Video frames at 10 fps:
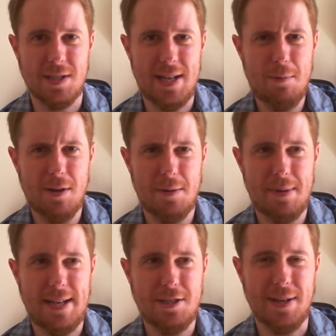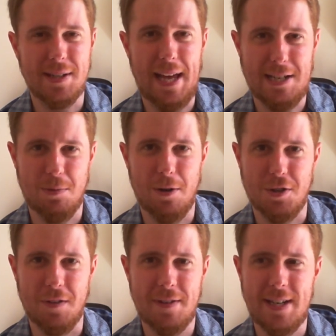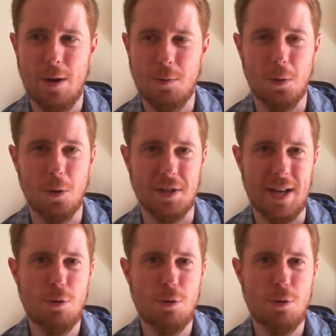today we're going to be doing a Let's Watch of a video called